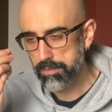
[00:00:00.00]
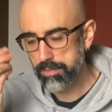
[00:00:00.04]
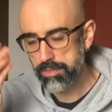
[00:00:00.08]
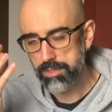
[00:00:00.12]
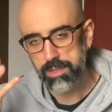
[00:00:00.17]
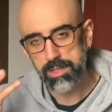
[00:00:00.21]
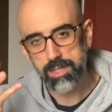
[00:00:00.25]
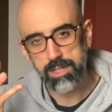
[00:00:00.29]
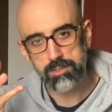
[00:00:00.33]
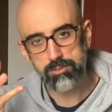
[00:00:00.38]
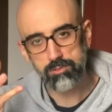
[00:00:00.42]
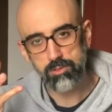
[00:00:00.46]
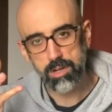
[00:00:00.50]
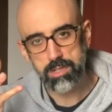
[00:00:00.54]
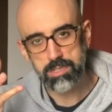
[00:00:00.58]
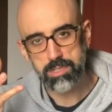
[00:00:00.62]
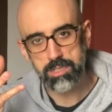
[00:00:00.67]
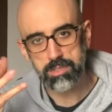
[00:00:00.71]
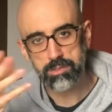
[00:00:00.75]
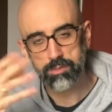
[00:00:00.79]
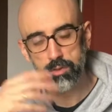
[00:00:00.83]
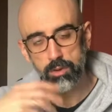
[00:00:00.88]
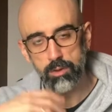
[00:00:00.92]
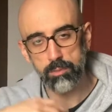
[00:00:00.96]
thinner
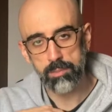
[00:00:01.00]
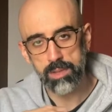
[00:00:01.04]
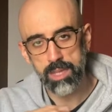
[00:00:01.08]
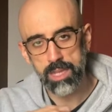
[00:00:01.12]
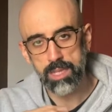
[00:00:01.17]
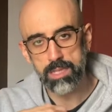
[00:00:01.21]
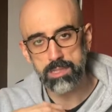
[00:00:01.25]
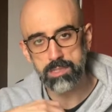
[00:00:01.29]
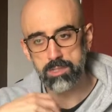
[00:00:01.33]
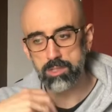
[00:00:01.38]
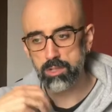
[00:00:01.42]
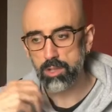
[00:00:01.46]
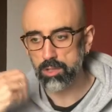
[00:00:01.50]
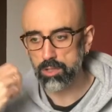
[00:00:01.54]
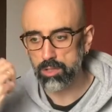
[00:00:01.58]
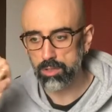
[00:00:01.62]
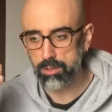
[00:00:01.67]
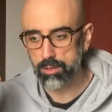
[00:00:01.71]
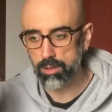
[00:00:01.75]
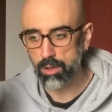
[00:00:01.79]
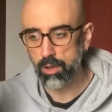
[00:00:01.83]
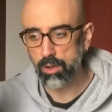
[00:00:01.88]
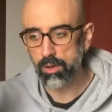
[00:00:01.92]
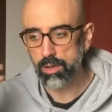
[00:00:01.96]
drumsticks for me, it's
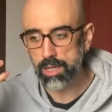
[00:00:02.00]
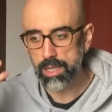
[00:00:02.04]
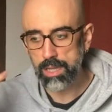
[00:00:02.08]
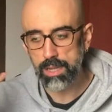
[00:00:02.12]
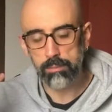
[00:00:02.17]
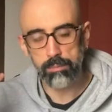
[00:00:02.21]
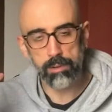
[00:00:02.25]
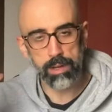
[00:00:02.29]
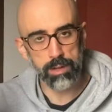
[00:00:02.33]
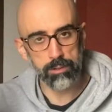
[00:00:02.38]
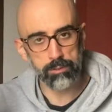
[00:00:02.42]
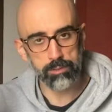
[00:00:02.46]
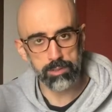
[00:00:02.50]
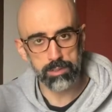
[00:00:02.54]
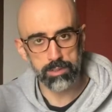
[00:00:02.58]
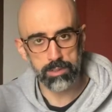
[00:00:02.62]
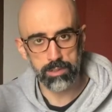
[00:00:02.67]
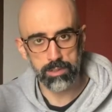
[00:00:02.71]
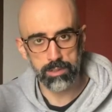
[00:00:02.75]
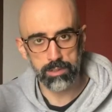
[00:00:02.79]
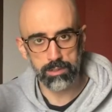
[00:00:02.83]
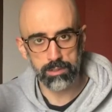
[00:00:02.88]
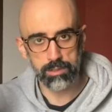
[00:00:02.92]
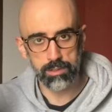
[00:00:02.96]
not only about
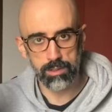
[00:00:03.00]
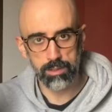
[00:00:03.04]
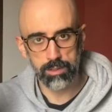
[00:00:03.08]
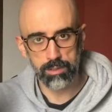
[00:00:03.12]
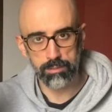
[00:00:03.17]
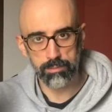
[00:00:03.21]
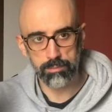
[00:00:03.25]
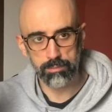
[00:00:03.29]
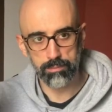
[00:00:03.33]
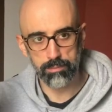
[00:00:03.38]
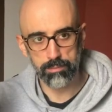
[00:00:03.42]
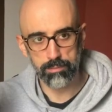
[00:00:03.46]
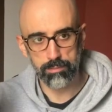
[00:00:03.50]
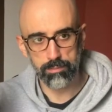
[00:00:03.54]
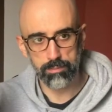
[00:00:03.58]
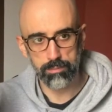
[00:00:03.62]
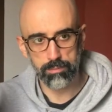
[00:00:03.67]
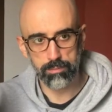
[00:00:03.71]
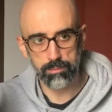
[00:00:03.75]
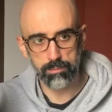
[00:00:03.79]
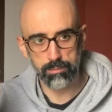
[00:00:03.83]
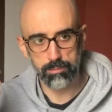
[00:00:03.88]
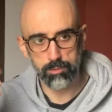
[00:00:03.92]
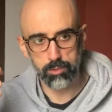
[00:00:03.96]
to
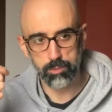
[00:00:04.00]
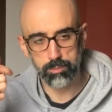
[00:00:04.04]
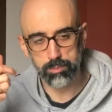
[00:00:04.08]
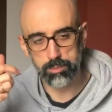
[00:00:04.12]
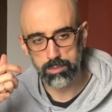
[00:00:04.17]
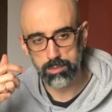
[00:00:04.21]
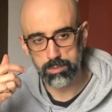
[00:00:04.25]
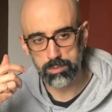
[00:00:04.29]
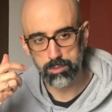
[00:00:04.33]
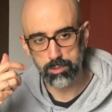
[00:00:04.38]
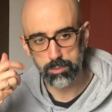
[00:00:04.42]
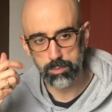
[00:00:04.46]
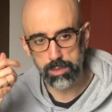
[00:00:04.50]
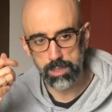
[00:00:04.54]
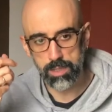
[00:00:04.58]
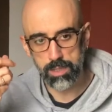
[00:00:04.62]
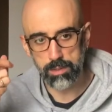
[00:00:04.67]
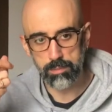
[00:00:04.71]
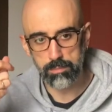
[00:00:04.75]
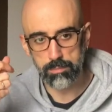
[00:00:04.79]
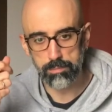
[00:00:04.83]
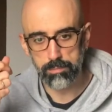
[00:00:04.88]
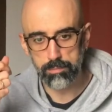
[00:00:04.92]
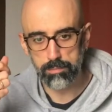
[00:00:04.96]

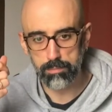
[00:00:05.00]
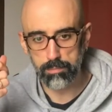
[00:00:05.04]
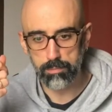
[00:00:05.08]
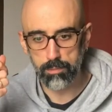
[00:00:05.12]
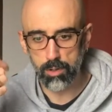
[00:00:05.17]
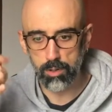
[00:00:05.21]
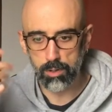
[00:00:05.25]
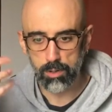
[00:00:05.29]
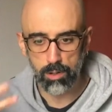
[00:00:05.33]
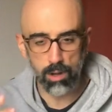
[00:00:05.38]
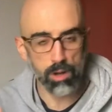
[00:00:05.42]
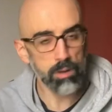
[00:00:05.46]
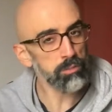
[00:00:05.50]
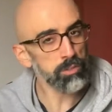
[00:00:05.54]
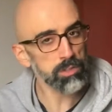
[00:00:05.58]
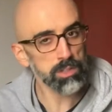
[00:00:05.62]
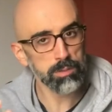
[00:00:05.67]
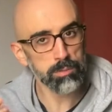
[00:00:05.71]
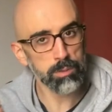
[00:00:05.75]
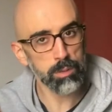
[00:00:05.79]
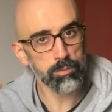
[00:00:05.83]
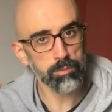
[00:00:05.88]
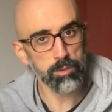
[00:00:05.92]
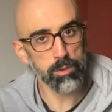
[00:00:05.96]
be more
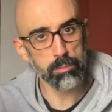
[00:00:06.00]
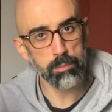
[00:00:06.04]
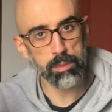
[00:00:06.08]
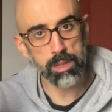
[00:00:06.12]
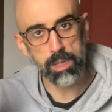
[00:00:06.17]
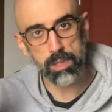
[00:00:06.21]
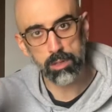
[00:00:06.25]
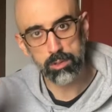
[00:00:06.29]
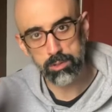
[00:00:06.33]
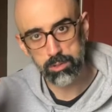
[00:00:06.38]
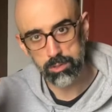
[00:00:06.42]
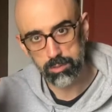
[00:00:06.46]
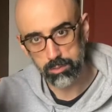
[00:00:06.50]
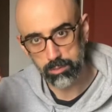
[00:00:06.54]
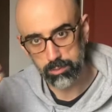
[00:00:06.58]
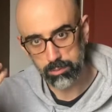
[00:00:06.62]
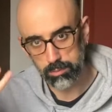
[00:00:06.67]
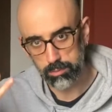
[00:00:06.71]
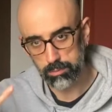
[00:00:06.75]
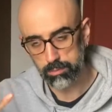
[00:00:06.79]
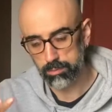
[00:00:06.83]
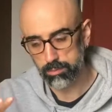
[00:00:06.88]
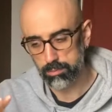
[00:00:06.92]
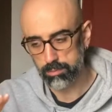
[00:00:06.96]
comfortable for me, or
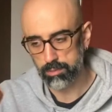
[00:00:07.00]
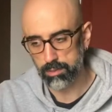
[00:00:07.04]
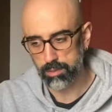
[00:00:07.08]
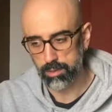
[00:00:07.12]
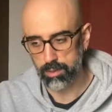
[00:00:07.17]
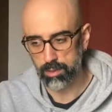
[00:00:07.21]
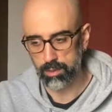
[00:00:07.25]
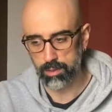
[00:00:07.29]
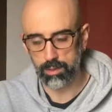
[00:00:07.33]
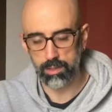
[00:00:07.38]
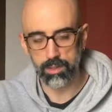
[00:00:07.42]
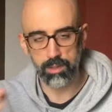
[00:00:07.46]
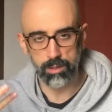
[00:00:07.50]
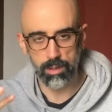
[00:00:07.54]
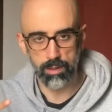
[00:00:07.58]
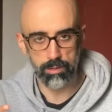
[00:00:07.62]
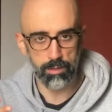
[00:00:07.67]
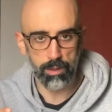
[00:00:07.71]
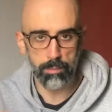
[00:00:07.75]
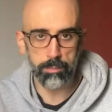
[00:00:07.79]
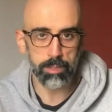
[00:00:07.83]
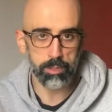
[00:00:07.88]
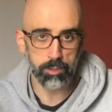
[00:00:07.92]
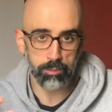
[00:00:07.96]
to
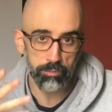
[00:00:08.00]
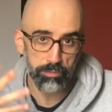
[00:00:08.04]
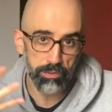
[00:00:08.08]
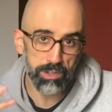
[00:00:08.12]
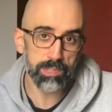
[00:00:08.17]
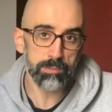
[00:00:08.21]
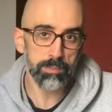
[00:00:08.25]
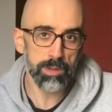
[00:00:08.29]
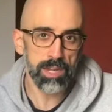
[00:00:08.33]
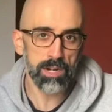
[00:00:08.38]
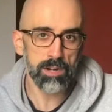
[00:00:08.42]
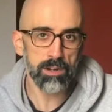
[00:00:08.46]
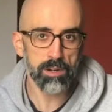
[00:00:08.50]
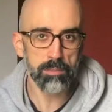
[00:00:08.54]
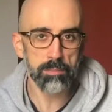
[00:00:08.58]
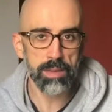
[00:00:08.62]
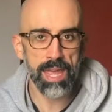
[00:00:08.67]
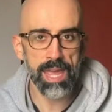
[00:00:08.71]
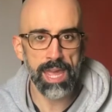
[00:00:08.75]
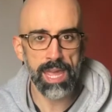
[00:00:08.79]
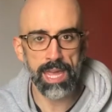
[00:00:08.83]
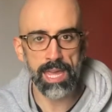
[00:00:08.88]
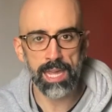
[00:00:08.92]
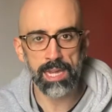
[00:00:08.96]
to fit better in
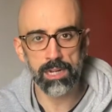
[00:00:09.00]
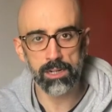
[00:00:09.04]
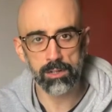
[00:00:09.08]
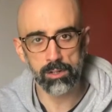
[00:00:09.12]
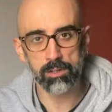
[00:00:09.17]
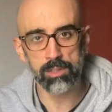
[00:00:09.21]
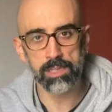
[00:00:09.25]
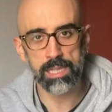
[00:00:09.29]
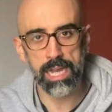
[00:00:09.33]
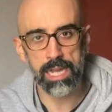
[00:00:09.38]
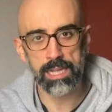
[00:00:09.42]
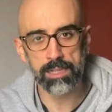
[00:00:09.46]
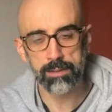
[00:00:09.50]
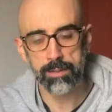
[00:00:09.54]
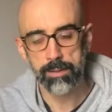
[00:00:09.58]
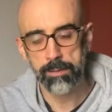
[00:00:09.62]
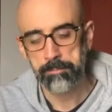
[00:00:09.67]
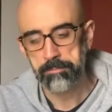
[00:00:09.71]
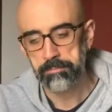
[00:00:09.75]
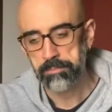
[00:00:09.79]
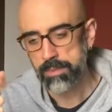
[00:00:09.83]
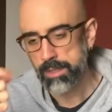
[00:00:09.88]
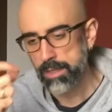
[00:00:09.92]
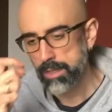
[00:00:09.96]
my hand and all that.
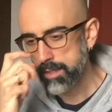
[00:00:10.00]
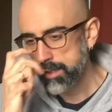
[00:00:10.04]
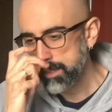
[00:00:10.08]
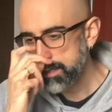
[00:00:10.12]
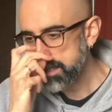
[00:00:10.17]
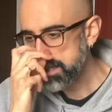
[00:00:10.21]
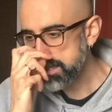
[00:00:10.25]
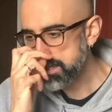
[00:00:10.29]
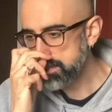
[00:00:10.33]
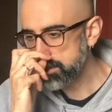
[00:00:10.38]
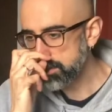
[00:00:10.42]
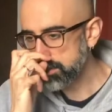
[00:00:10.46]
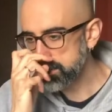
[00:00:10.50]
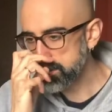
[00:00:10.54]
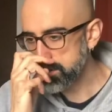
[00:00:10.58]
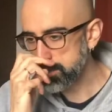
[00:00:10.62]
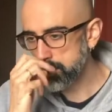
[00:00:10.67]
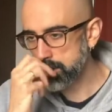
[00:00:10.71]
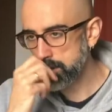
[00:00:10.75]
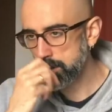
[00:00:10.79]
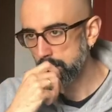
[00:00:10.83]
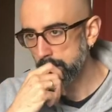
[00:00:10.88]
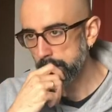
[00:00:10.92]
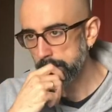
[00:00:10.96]
It's
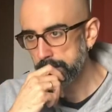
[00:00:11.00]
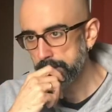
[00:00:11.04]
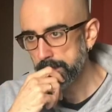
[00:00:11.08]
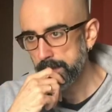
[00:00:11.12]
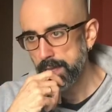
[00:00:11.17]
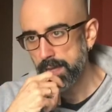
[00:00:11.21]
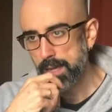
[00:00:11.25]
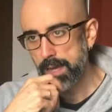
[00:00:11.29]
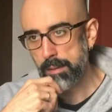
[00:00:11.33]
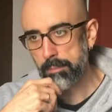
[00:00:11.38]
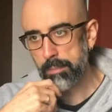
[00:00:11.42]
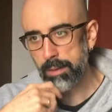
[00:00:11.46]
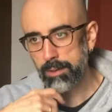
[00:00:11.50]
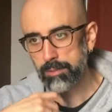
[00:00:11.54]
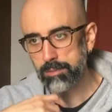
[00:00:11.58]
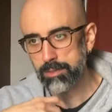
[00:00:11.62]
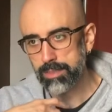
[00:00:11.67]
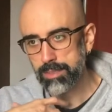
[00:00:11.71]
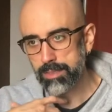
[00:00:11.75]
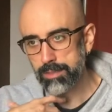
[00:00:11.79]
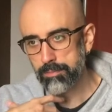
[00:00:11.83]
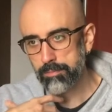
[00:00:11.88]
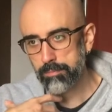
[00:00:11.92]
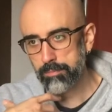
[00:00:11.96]
also
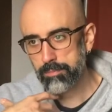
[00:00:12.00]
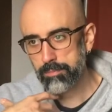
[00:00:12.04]
about